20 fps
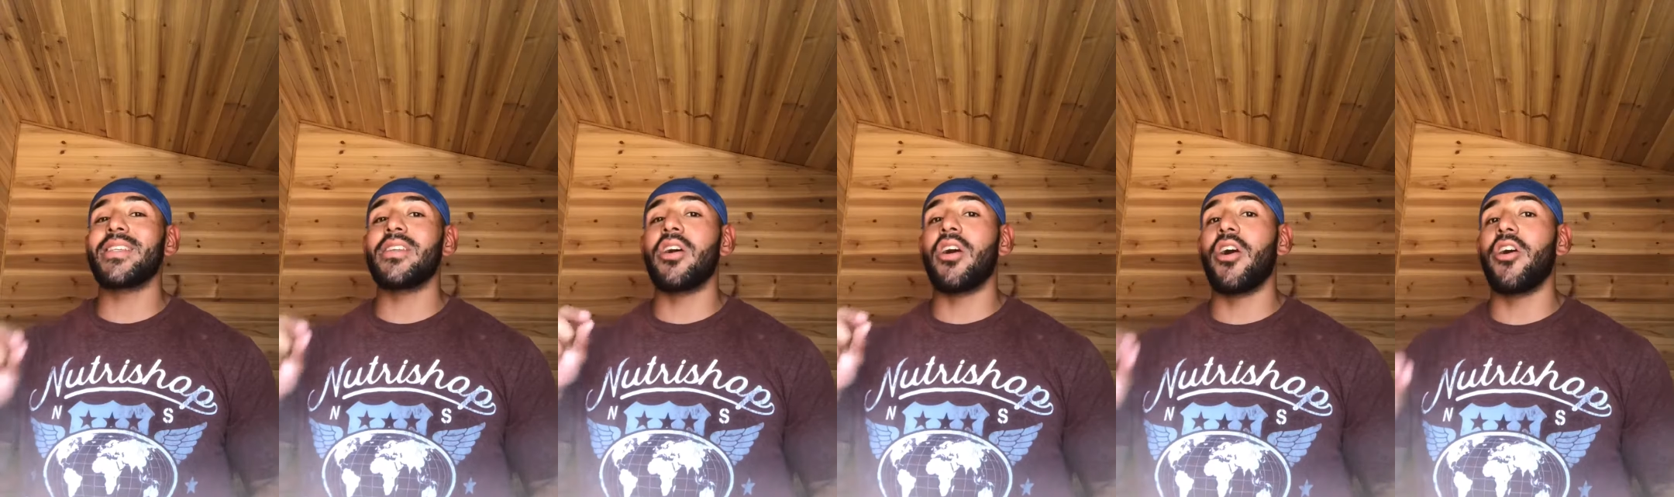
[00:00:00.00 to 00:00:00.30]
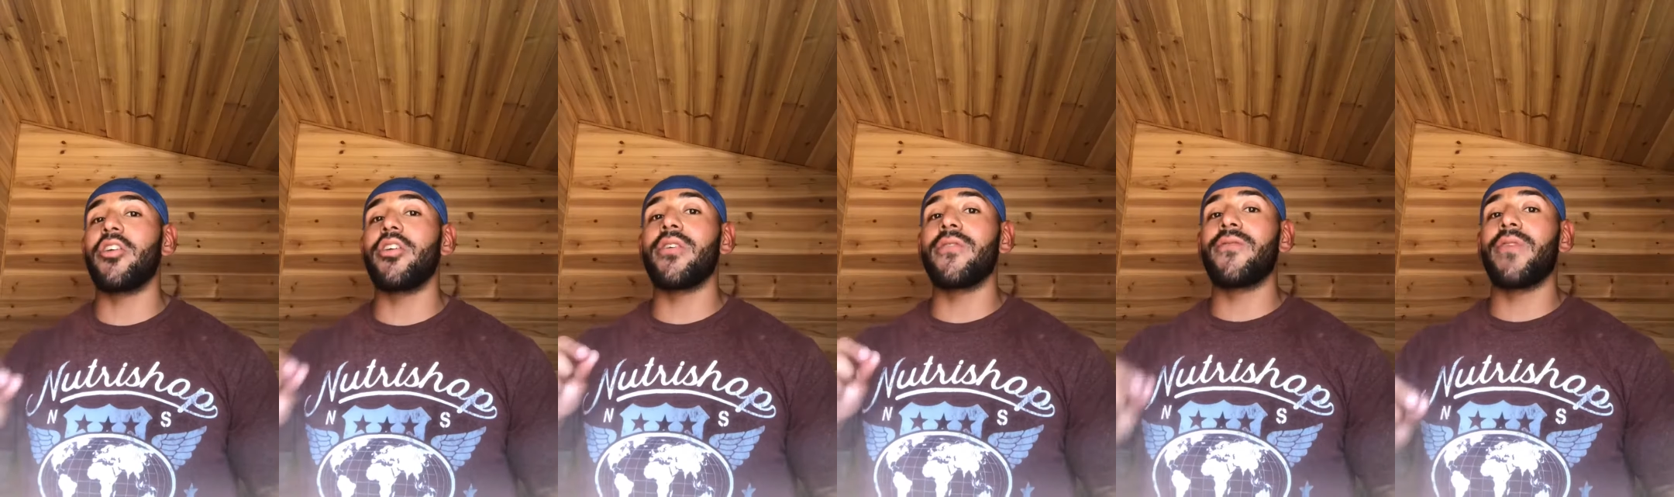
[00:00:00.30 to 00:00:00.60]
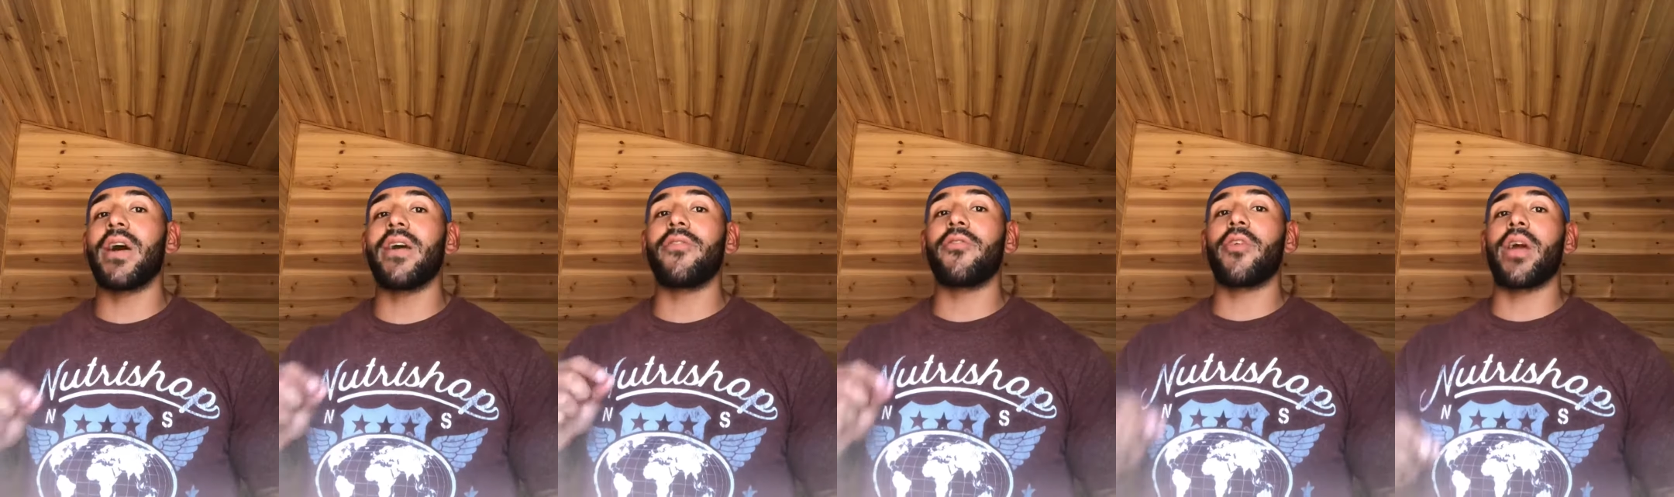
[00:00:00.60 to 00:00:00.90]
than
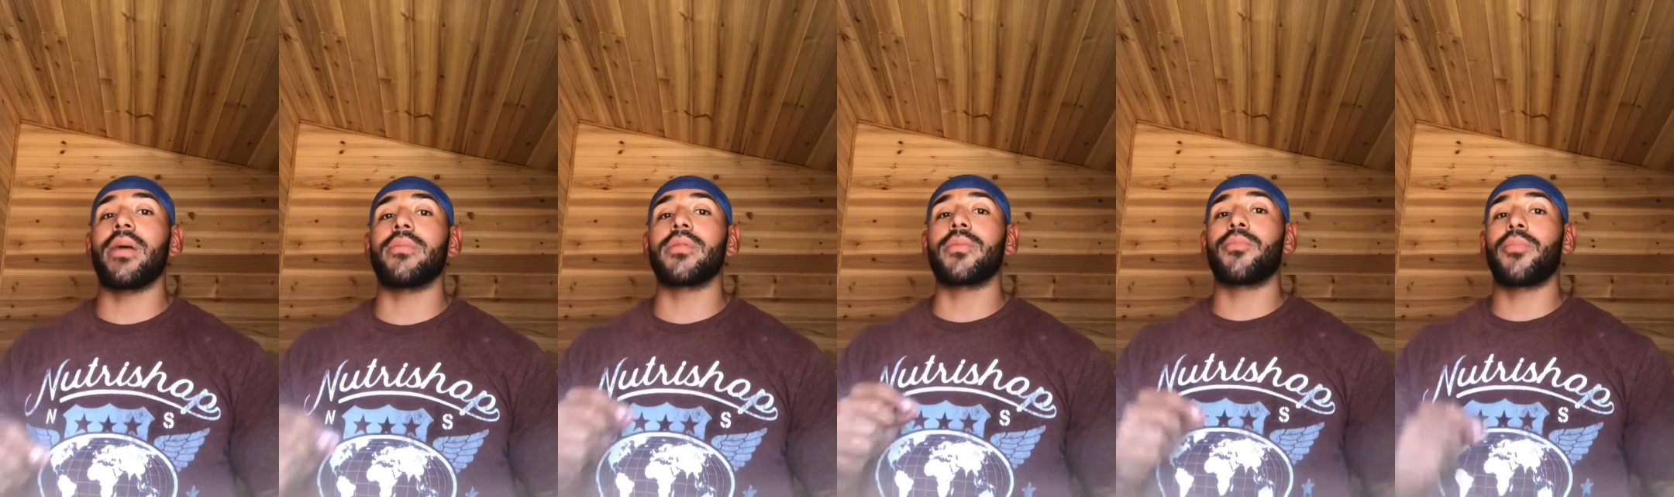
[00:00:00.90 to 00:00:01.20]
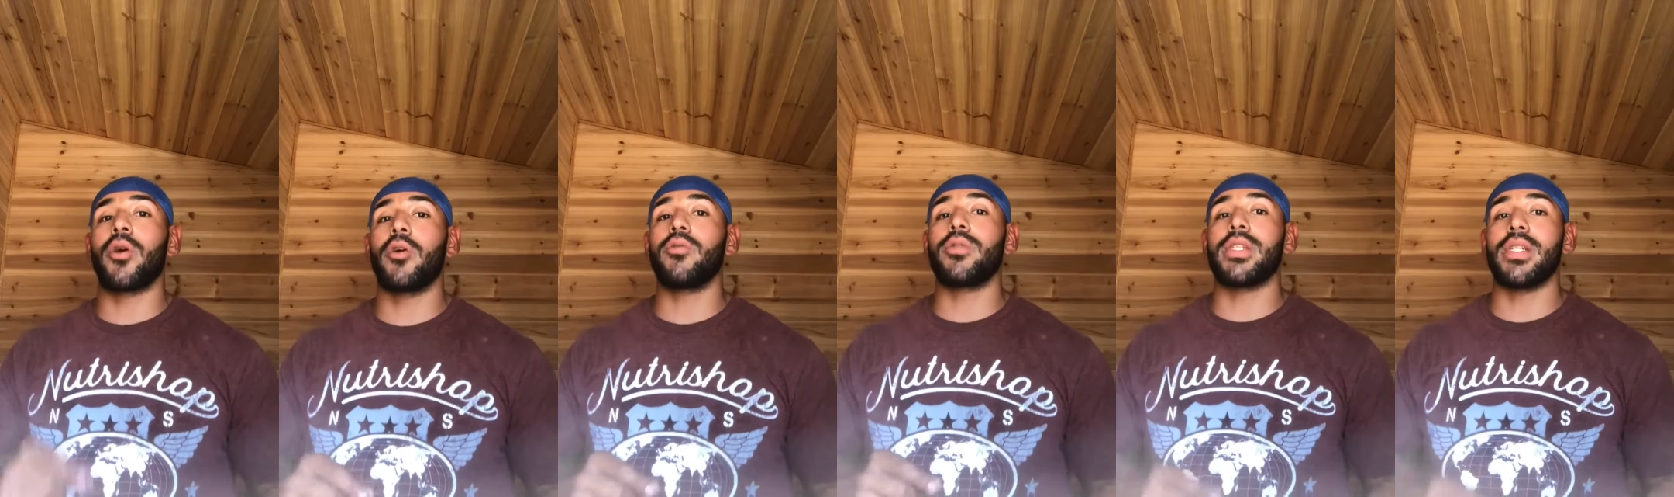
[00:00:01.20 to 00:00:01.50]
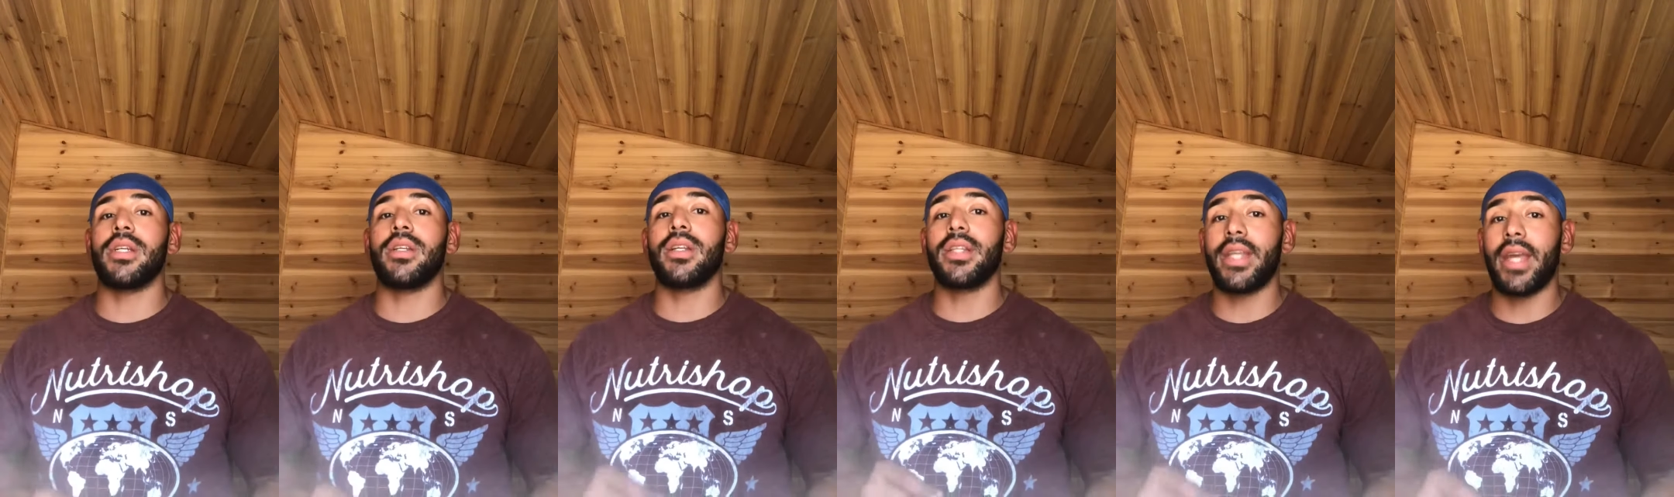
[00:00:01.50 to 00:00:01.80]
105 grams of
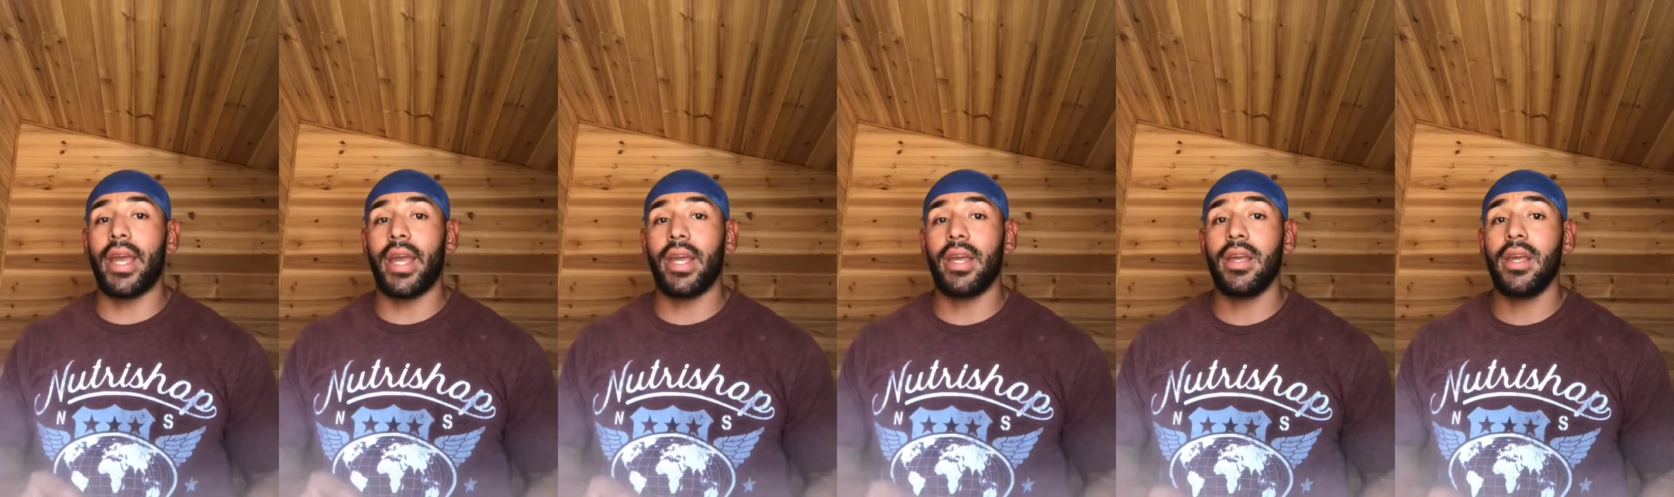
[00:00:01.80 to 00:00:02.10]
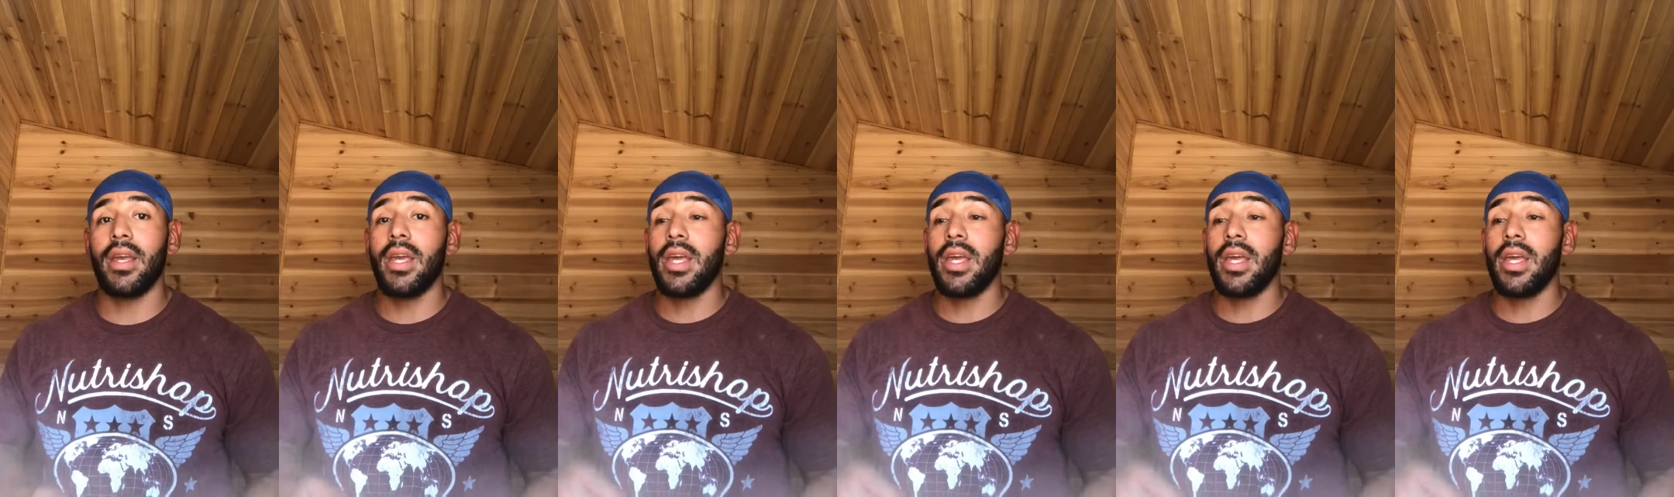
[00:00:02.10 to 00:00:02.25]
protein a day.